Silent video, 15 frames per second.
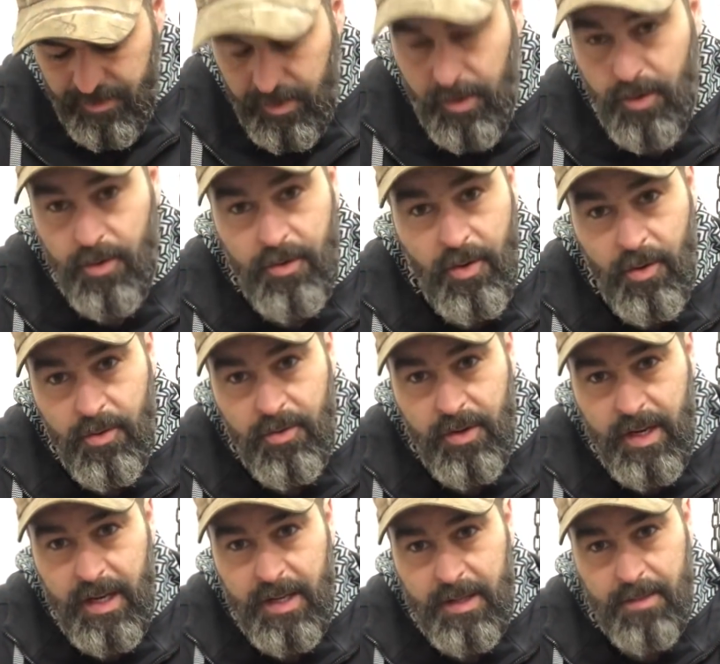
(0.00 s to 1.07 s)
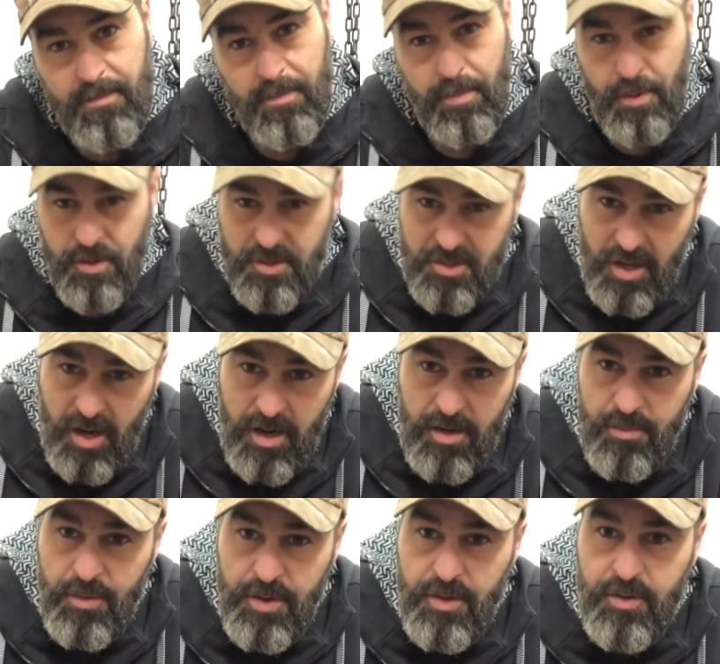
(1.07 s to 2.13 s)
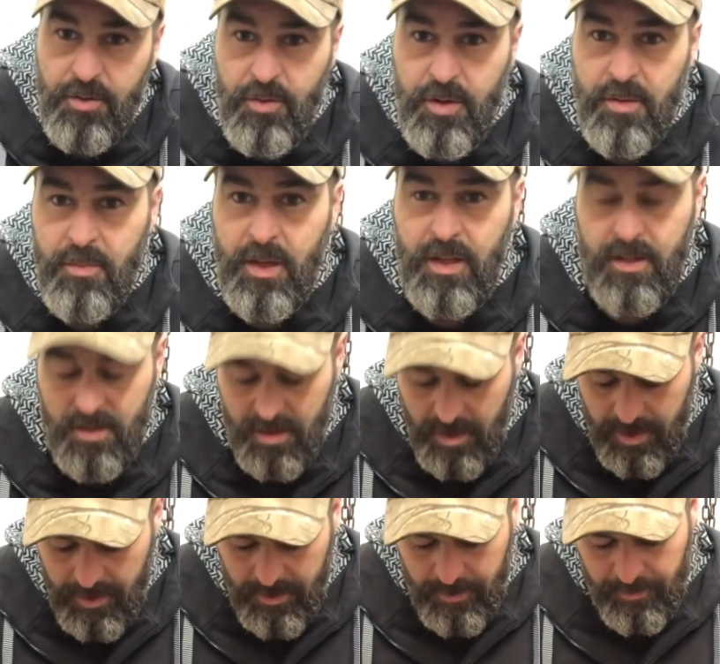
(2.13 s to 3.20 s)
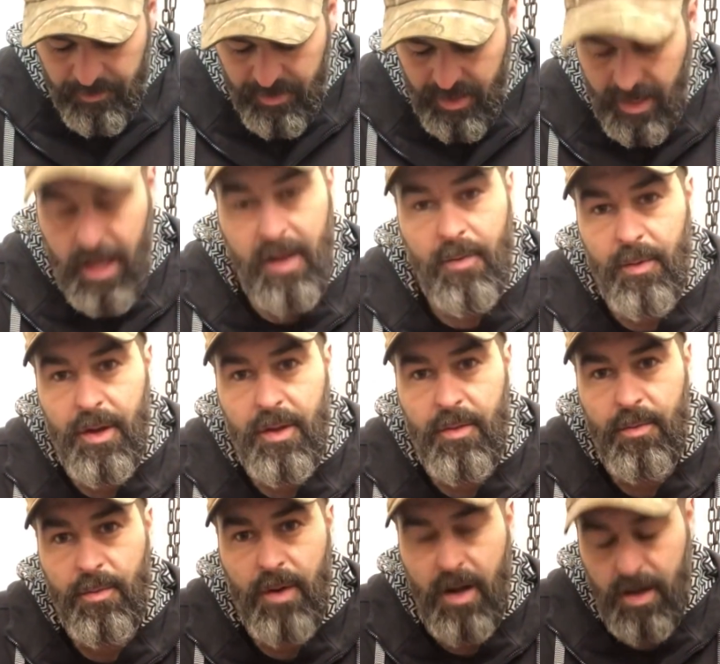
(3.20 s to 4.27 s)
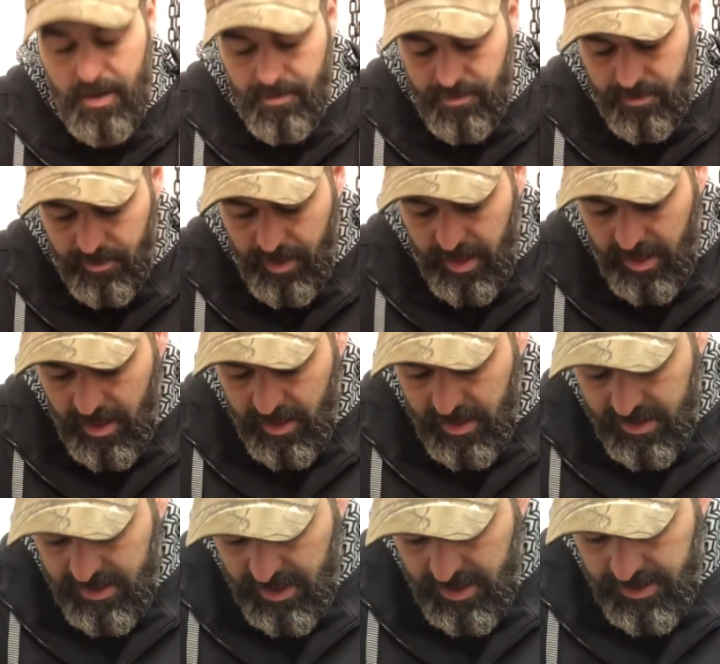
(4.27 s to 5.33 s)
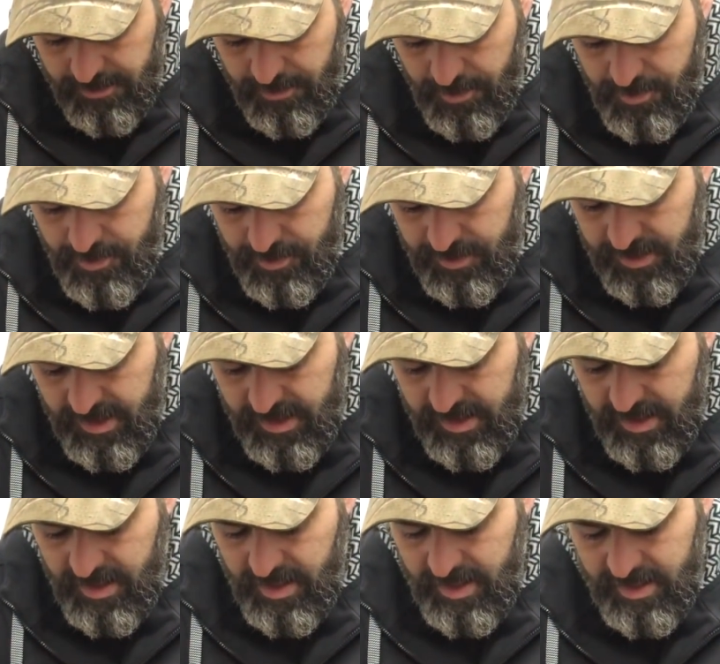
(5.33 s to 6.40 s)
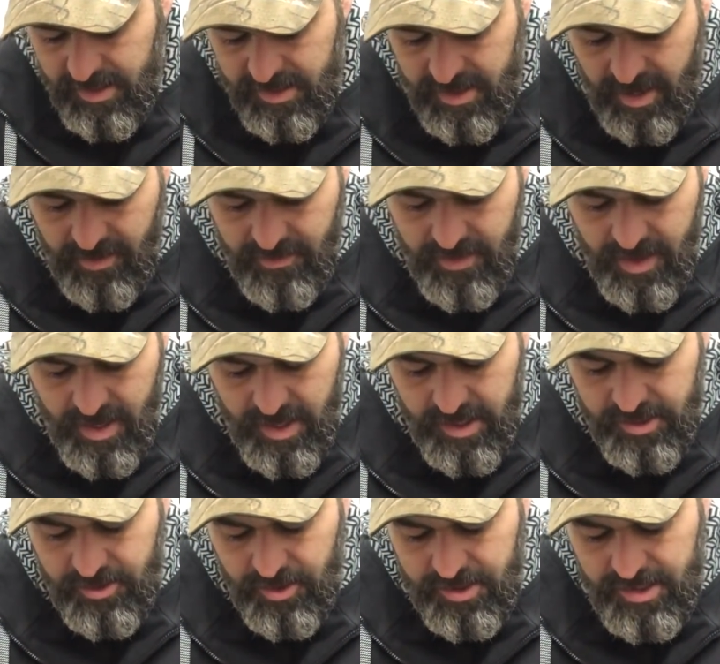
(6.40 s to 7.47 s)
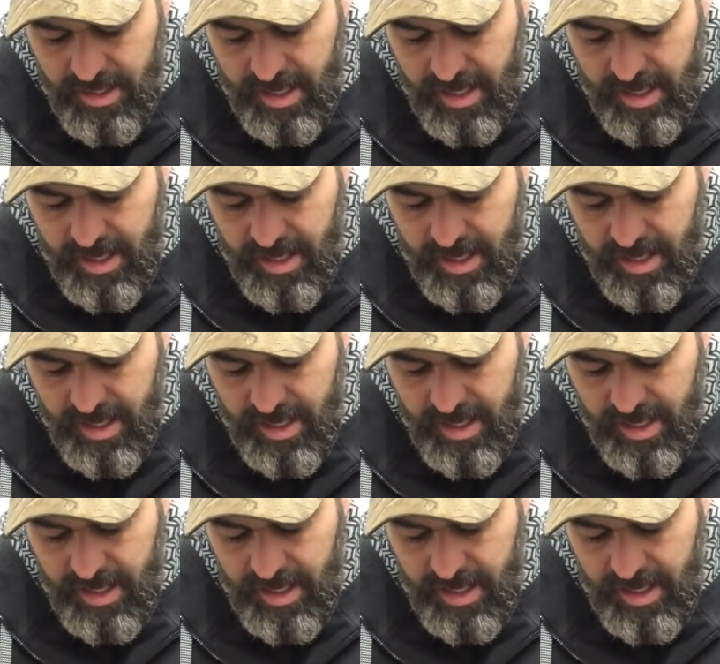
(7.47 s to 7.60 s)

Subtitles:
You don't really push hard when you're doing meat, like when you making, let's say, spoons and stuff. So it's